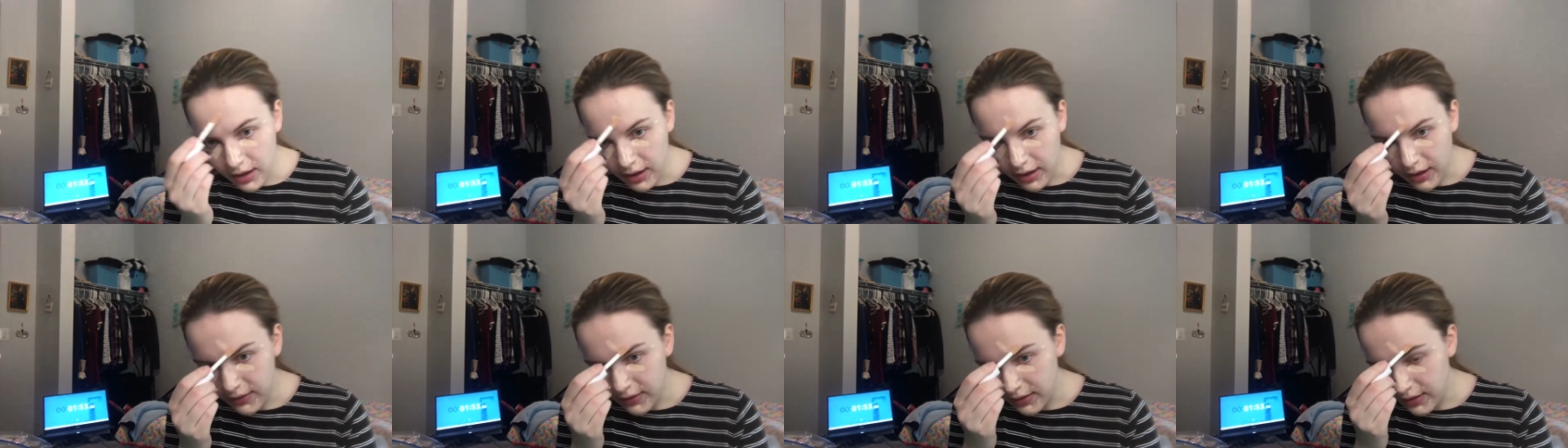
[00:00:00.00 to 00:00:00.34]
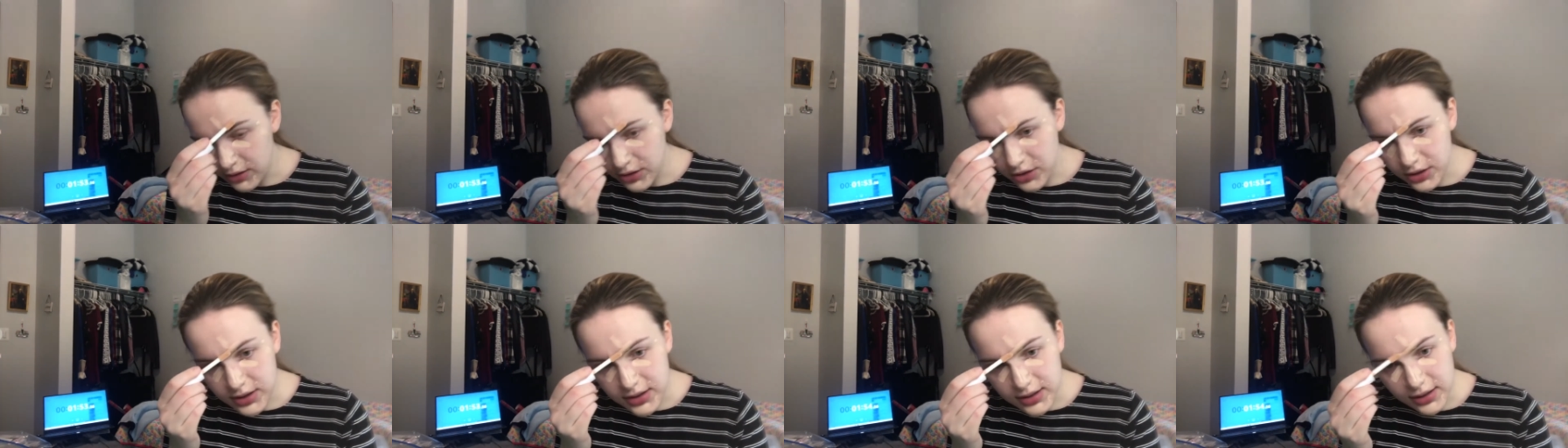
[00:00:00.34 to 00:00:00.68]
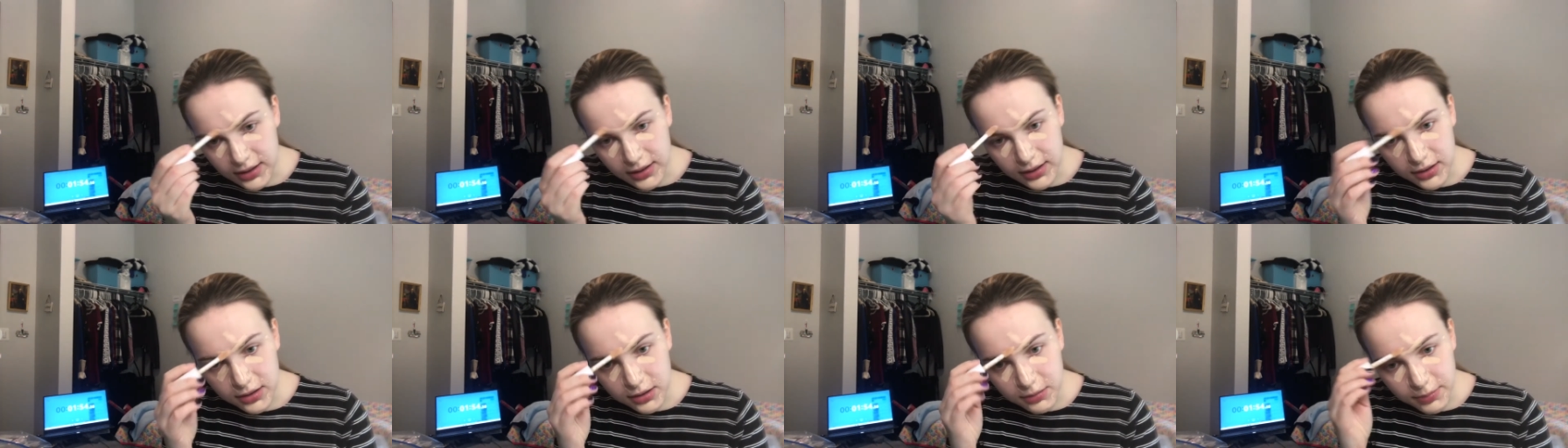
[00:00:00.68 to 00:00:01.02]
And then just a
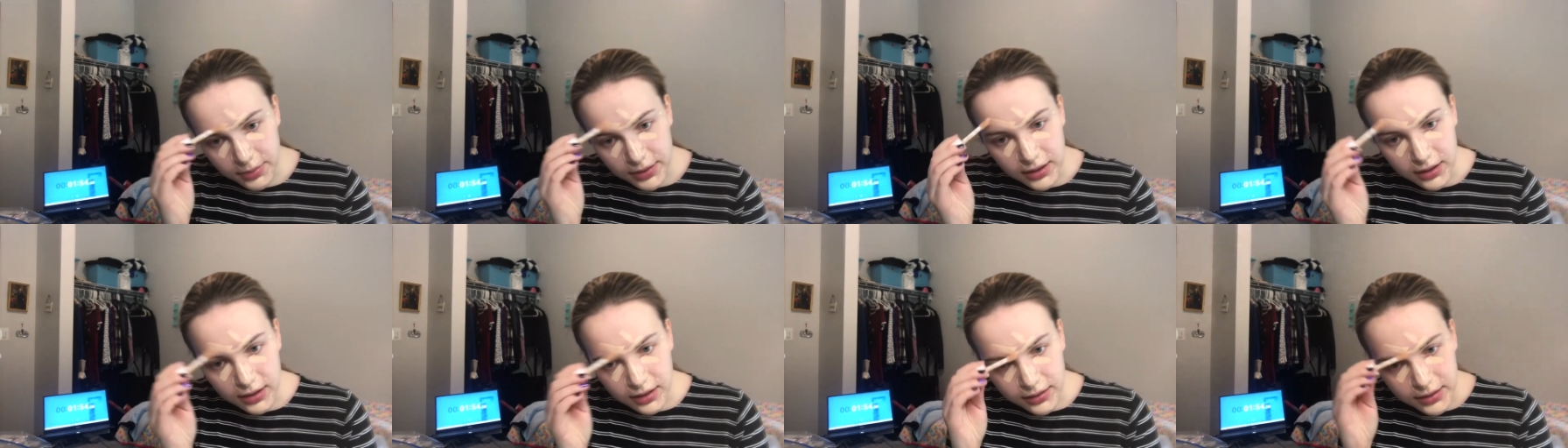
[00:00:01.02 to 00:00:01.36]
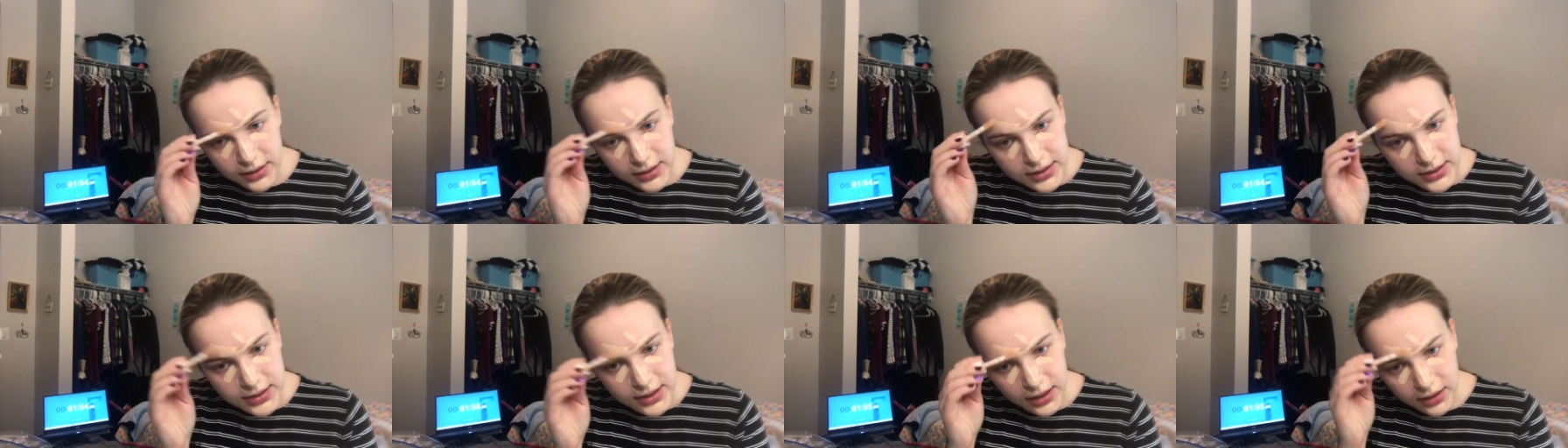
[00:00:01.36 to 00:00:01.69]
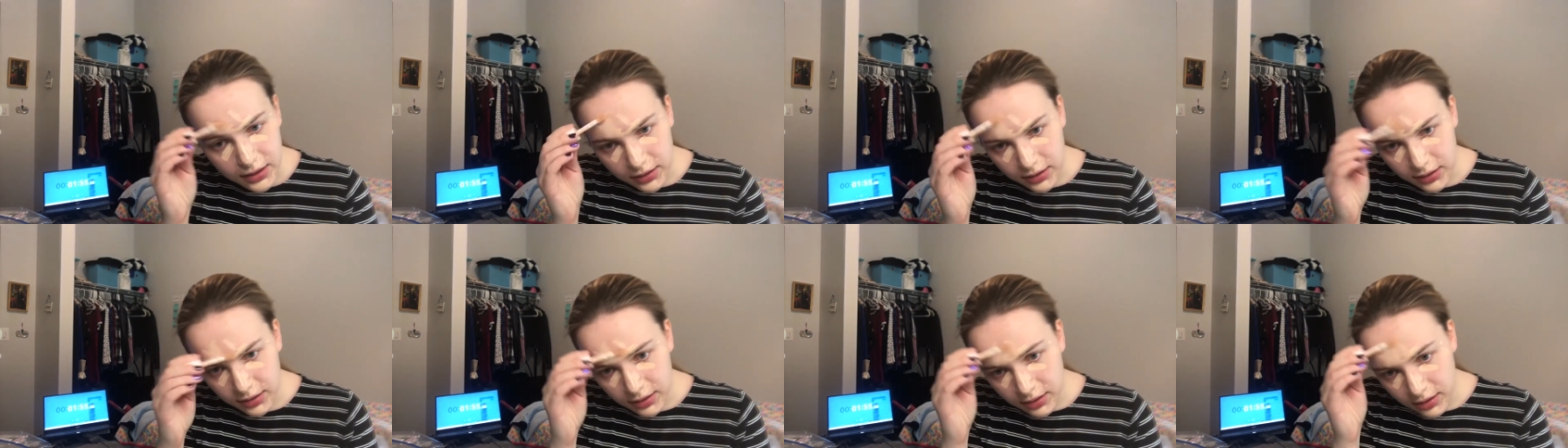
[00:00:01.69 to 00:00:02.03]
little bit on the
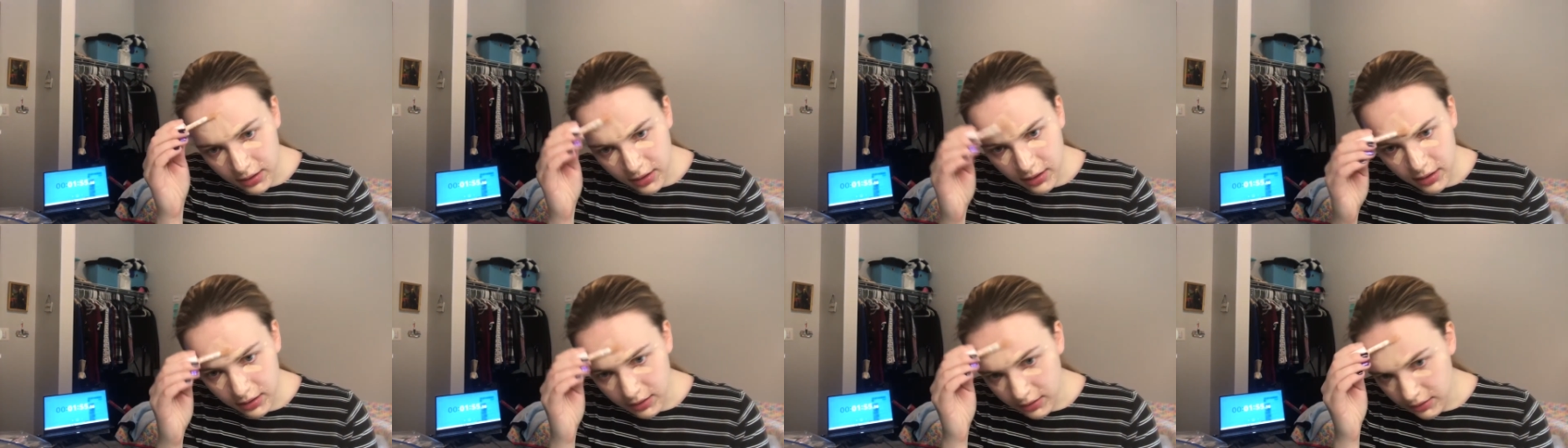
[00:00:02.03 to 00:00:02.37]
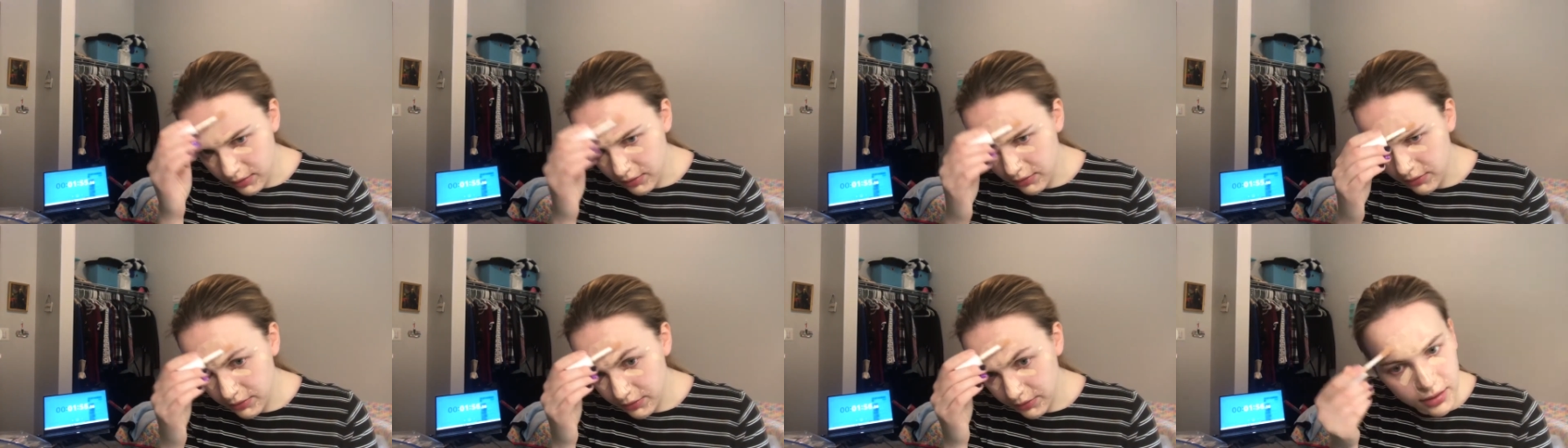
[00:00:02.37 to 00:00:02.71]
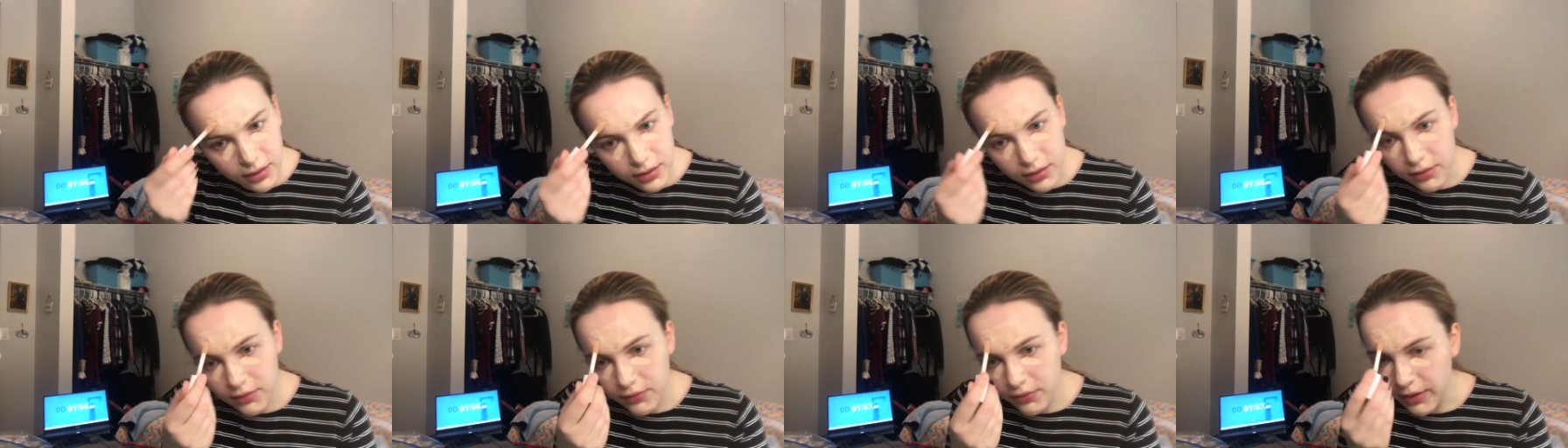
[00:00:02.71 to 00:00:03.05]
center of
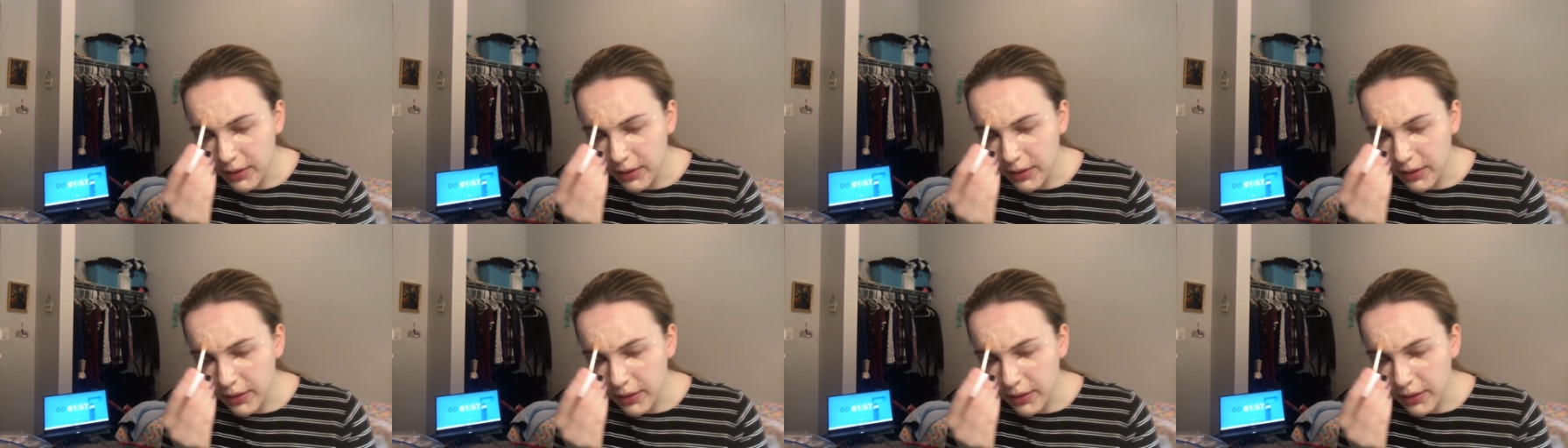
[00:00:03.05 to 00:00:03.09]
the,